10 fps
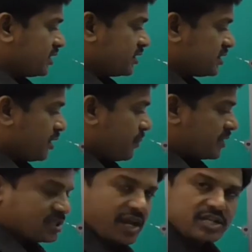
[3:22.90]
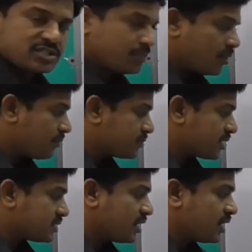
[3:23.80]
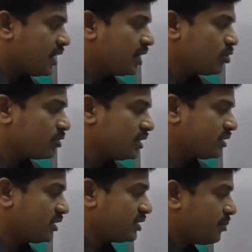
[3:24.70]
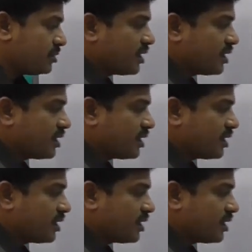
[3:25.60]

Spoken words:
this is the best example of succinic dehydrogenase enzyme is